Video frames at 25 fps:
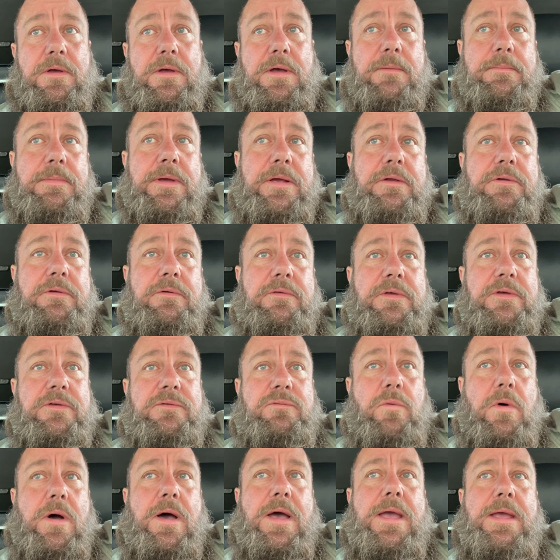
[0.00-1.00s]
I'm not going to do this.
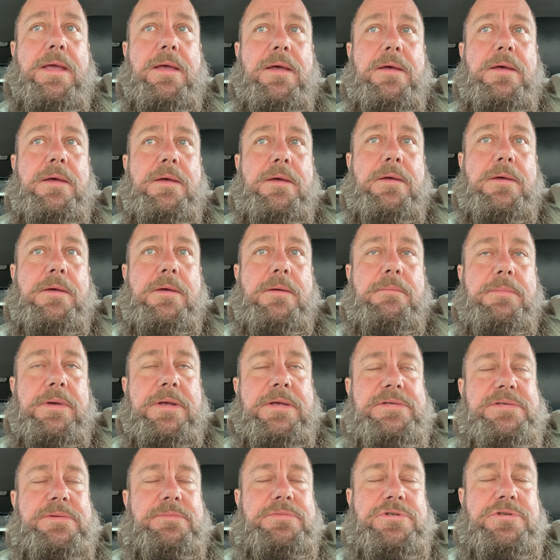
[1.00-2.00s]
Why?
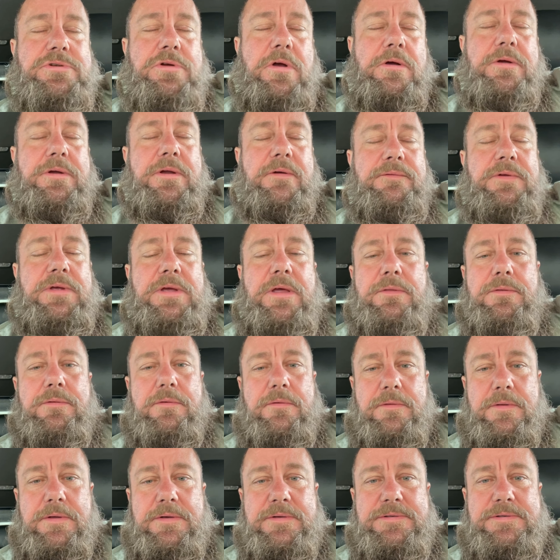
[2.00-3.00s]
Because I'm strong enough to get
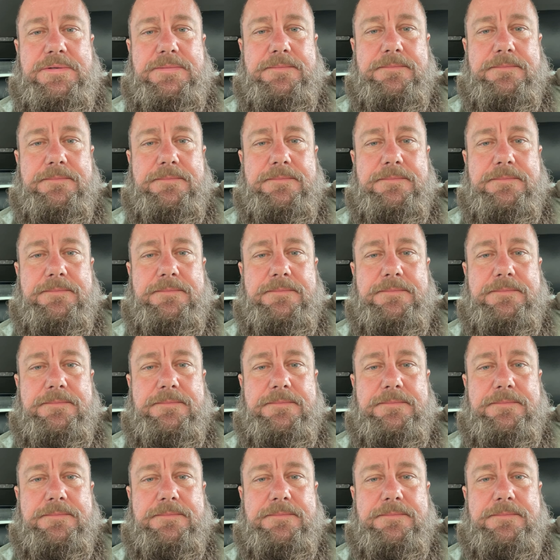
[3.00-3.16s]
through this.